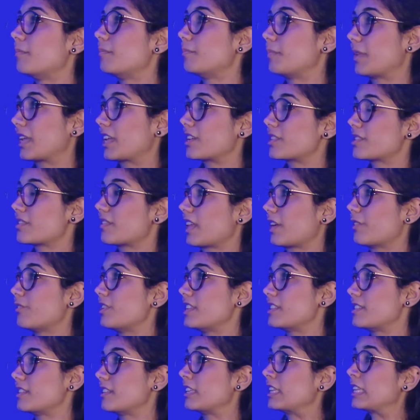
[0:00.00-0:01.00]
because of that
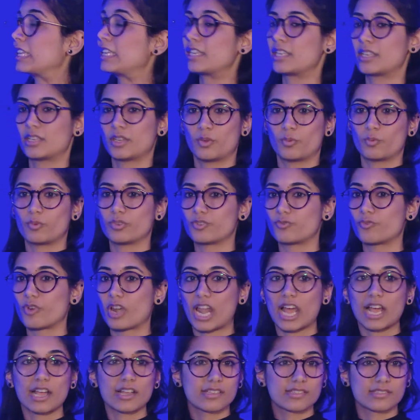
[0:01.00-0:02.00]
reason, would
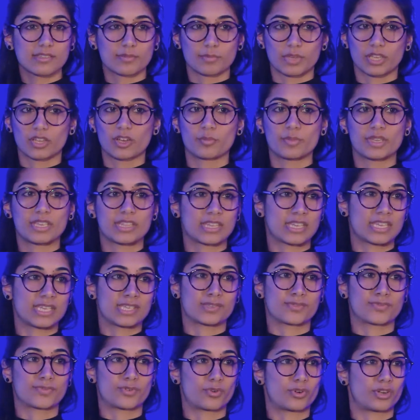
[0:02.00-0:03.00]
relax and become either
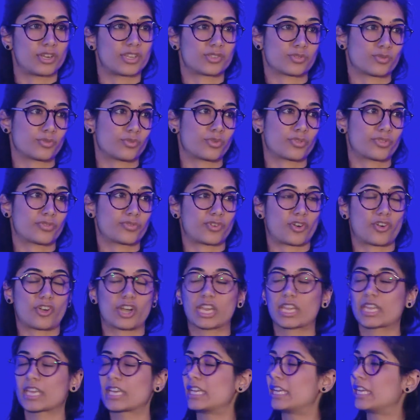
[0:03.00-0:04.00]
esophorias or
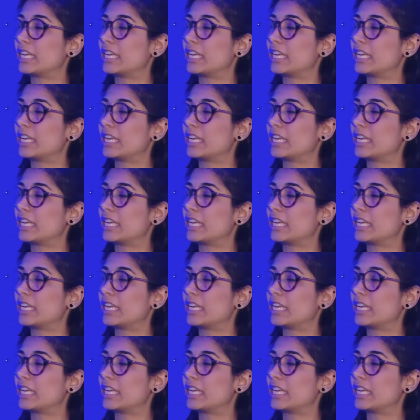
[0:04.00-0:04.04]
orthophoric.